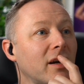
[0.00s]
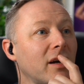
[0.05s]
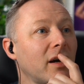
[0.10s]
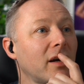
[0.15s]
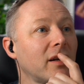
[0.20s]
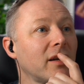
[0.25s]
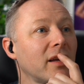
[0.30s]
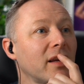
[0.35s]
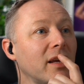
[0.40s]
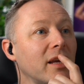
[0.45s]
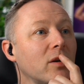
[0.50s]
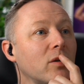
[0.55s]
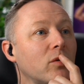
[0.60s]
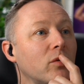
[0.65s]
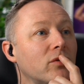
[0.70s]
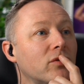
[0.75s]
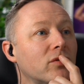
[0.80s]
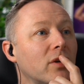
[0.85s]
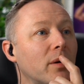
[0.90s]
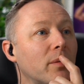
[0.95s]
an ego
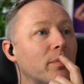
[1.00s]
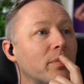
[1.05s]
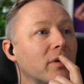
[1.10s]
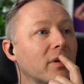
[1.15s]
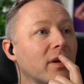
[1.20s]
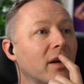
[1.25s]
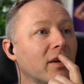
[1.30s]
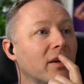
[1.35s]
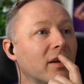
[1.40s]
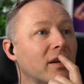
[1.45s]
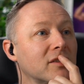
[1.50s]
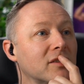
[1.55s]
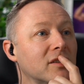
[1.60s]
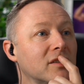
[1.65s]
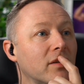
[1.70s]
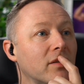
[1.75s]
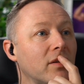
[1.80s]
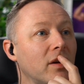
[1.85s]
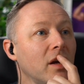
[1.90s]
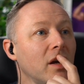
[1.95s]
trip. Congrats to
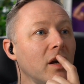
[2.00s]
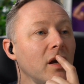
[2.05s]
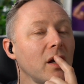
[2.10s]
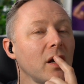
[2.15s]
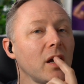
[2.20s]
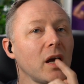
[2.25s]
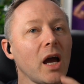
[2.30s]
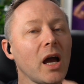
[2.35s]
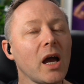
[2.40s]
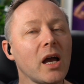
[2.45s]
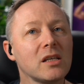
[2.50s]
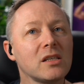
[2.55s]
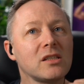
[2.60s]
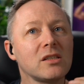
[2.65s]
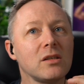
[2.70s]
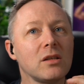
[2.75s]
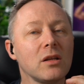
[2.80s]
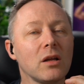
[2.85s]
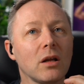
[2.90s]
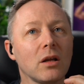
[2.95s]
sir.
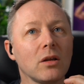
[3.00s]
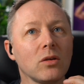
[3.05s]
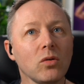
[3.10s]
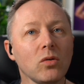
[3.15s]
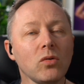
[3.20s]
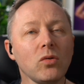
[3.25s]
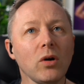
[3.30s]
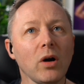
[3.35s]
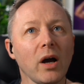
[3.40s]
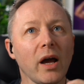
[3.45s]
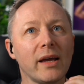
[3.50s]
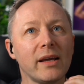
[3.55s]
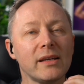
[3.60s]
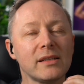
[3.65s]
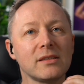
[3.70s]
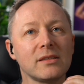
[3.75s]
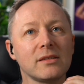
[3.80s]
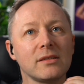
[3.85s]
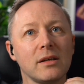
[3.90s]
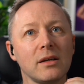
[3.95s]
It's no,
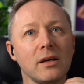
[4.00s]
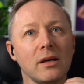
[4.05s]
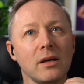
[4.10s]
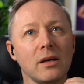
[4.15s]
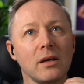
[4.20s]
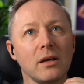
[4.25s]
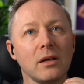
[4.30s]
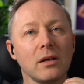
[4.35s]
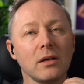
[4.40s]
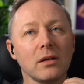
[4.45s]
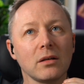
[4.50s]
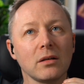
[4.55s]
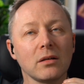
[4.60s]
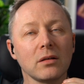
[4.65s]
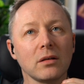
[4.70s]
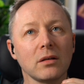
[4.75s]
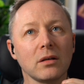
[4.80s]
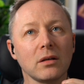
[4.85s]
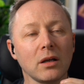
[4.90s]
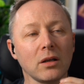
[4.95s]
it's. Uh,
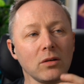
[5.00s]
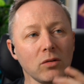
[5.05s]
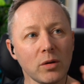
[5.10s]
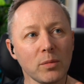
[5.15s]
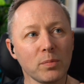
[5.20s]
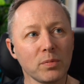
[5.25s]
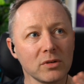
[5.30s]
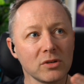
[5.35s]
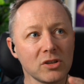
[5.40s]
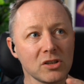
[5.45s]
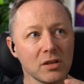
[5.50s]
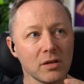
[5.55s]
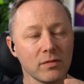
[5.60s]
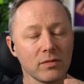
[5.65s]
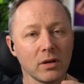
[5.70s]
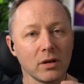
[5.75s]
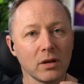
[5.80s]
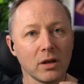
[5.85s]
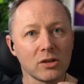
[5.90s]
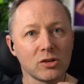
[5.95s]
I know you're just having
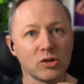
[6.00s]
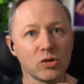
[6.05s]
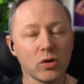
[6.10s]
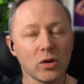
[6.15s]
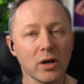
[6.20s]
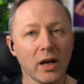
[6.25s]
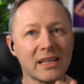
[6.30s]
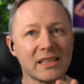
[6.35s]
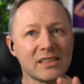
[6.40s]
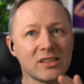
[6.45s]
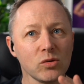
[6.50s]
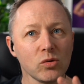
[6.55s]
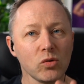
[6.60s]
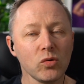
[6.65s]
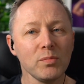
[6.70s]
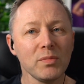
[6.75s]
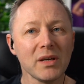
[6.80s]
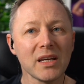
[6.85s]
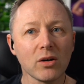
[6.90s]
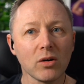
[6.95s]
a, a joke. It's no
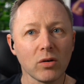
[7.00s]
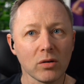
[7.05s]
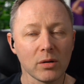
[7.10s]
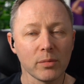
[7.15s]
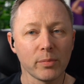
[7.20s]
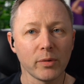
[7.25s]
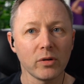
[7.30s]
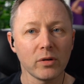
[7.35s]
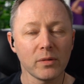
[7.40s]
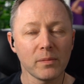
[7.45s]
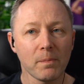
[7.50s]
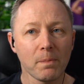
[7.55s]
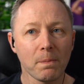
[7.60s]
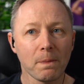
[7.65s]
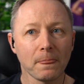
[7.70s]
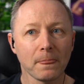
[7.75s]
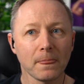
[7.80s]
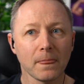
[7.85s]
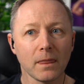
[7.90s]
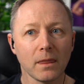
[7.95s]
me going about
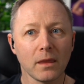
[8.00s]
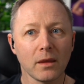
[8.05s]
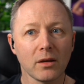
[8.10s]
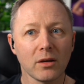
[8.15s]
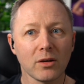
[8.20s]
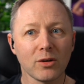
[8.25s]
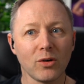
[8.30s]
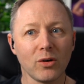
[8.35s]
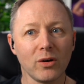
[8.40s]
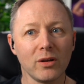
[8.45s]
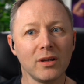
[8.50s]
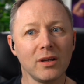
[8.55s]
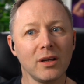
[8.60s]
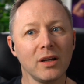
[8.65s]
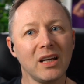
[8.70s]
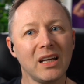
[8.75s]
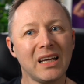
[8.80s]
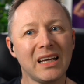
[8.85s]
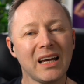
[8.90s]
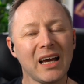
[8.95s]
going
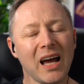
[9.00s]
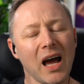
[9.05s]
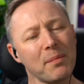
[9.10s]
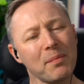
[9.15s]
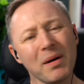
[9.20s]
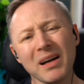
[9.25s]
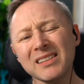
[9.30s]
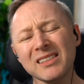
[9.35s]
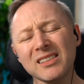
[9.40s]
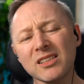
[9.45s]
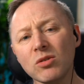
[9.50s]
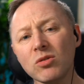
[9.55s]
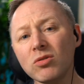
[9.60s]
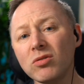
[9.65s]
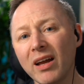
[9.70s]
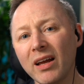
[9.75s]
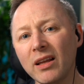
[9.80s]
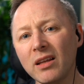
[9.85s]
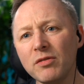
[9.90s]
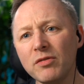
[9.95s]
am I still
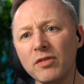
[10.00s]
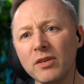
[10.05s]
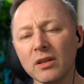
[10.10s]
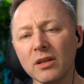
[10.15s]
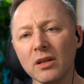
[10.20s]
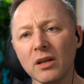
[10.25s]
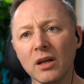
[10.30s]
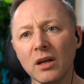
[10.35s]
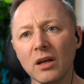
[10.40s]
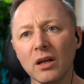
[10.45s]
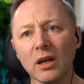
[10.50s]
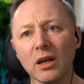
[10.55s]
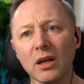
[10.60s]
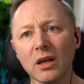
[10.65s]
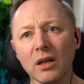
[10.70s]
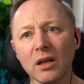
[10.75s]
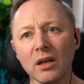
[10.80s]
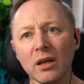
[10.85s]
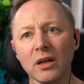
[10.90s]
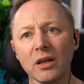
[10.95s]
relevant? Uh,
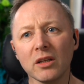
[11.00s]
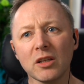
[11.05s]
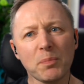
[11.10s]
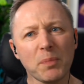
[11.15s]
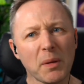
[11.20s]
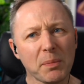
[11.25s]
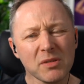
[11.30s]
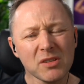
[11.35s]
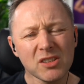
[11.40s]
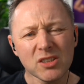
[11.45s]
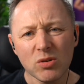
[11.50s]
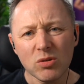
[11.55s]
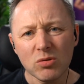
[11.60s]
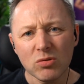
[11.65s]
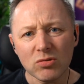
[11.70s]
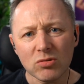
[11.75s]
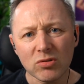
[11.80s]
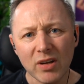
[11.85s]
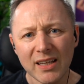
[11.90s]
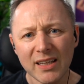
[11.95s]
uh do people still
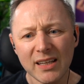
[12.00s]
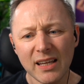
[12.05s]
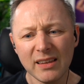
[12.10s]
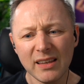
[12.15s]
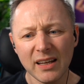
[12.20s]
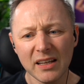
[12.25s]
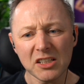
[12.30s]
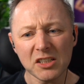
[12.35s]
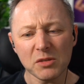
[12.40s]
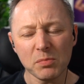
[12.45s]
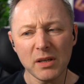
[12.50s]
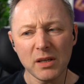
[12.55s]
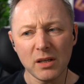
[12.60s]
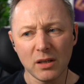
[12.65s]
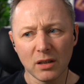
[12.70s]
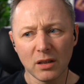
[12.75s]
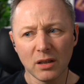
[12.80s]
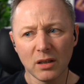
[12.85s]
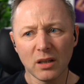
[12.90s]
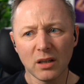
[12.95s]
recognise me?
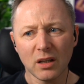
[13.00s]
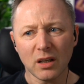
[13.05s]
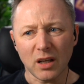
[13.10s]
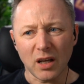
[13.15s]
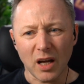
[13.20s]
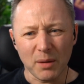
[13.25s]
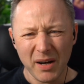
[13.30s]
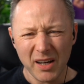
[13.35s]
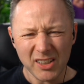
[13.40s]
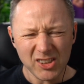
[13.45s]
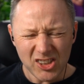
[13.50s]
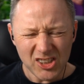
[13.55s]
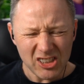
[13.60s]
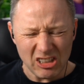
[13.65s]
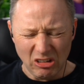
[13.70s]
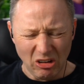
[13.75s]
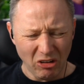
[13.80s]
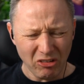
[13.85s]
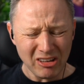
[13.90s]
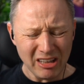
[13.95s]
Am I just
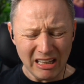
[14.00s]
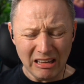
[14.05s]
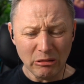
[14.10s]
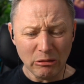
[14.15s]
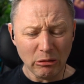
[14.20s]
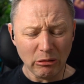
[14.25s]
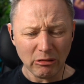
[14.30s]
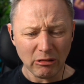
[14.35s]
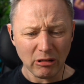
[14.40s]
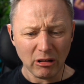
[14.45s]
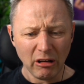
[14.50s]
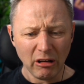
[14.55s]
nothing now?